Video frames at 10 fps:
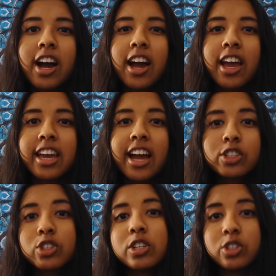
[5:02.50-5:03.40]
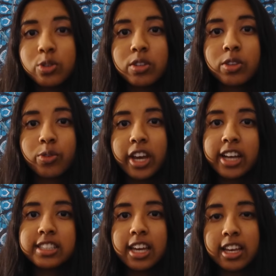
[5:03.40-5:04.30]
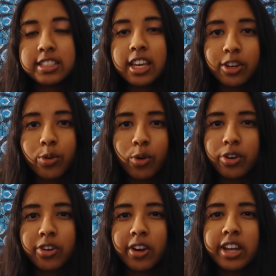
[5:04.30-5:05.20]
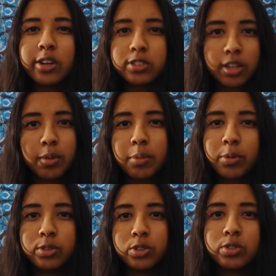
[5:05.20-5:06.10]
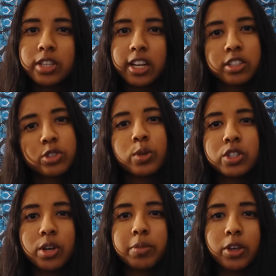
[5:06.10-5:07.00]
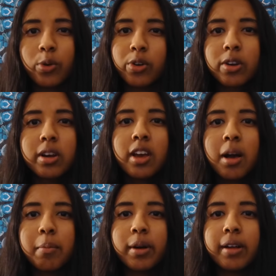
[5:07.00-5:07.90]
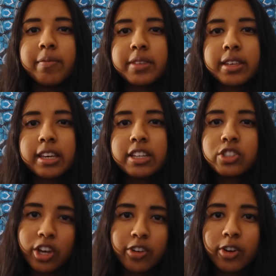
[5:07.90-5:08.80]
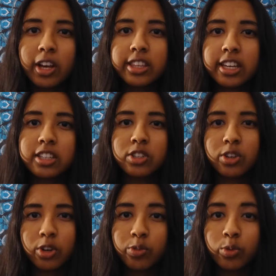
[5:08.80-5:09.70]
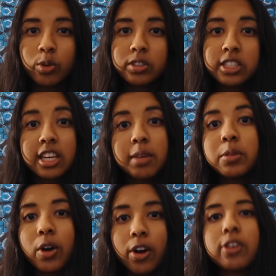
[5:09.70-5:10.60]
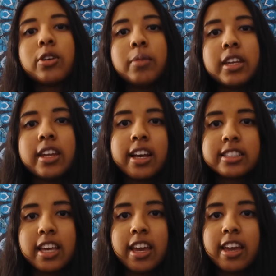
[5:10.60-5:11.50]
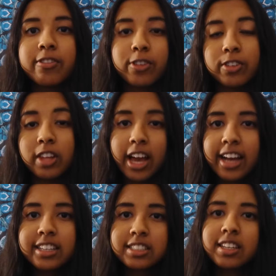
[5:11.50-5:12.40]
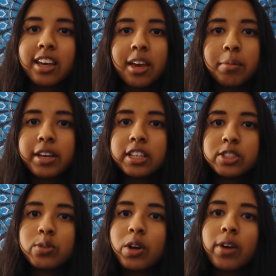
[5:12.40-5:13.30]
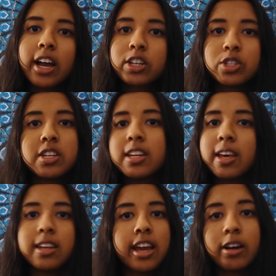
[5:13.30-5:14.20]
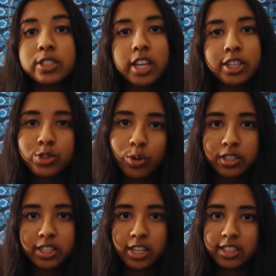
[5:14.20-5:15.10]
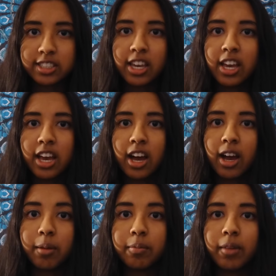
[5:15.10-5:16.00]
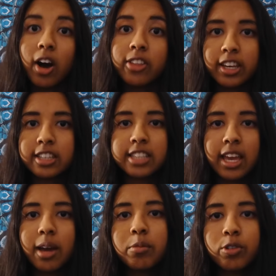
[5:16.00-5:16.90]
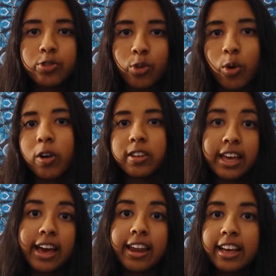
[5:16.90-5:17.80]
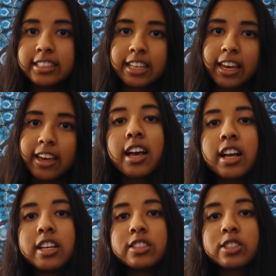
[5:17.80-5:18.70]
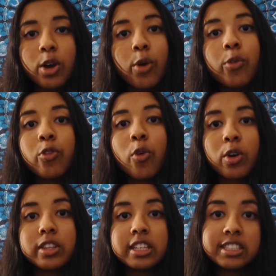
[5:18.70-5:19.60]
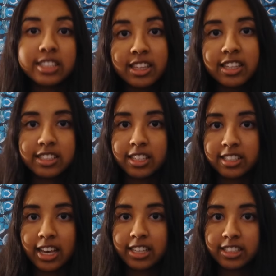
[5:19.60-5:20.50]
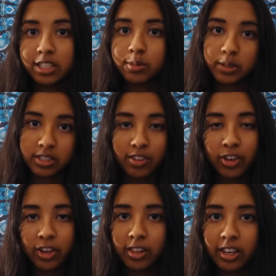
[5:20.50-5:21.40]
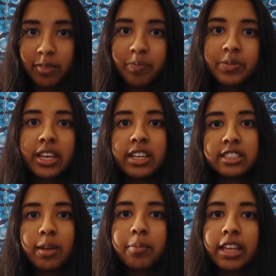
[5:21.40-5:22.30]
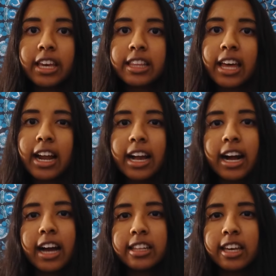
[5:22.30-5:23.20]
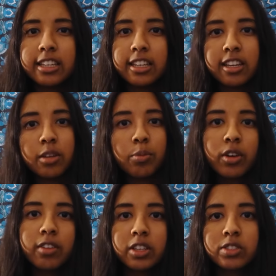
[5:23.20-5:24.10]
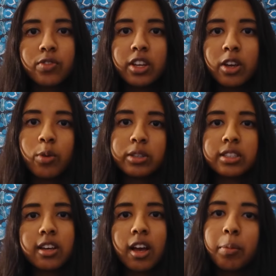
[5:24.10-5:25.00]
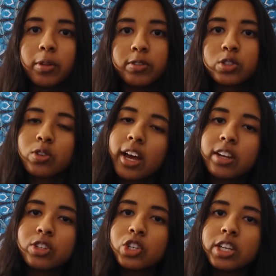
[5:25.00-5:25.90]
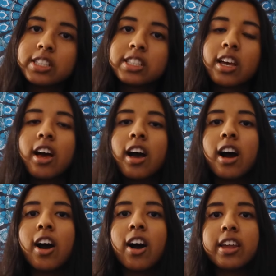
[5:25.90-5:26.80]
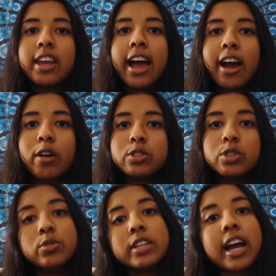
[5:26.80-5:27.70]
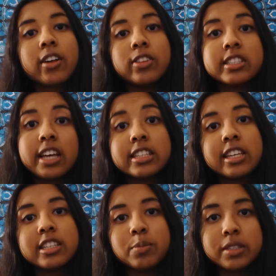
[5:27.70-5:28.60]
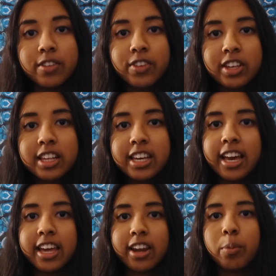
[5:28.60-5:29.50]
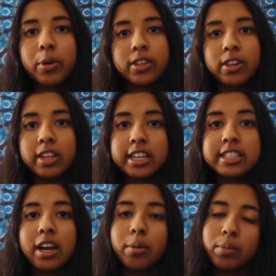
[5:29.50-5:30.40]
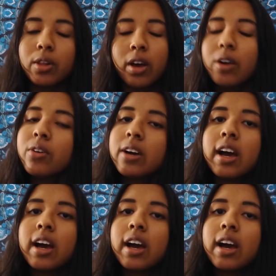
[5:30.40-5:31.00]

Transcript: I actually do the 3 essays in order. I know some people do tend to switch up the order, but in general, I think it's a good rule to keep the argument essay for last, because you don't actually need any outside sources on the exam for that essay. So for the synthesis essay specifically, something that I highlighted in a previous video was a couple of strategies on how to tackle this essay specifically, and I'll put the link down below